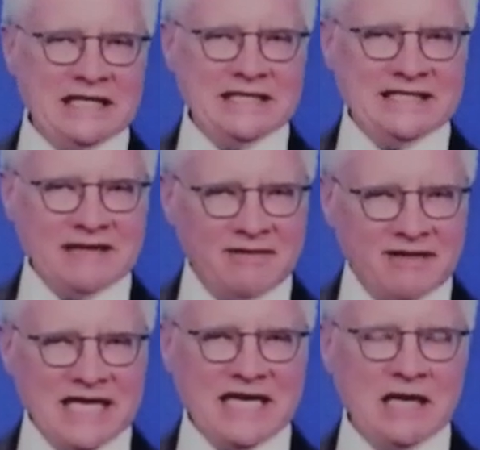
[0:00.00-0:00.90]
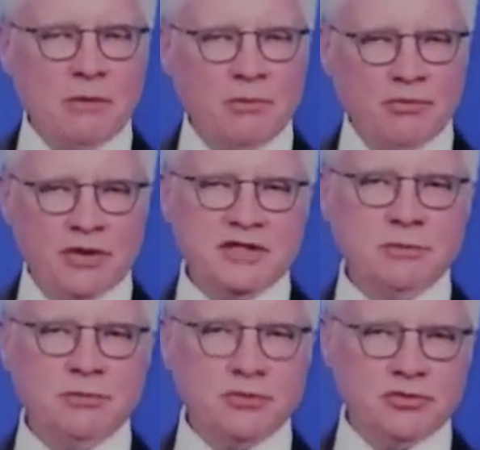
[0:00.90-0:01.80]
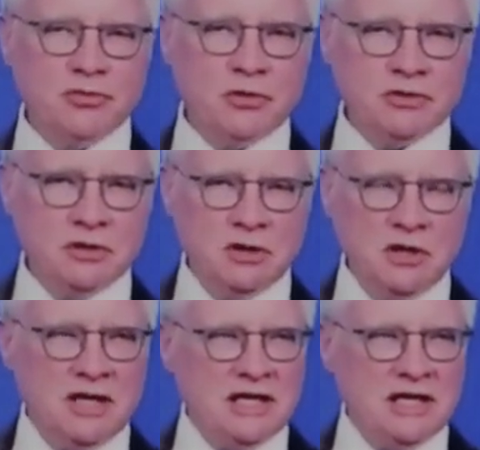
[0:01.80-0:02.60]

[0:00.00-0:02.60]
is the principal source.